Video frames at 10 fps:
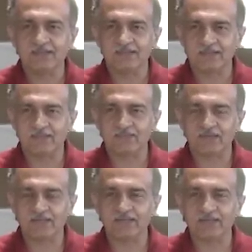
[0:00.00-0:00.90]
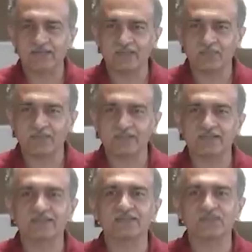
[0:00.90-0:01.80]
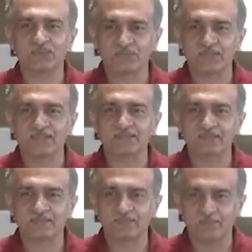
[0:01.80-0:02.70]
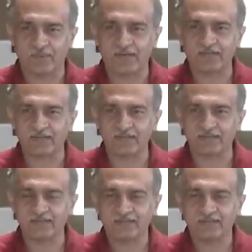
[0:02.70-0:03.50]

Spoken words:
left-leaning liberal judges, socialist-minded,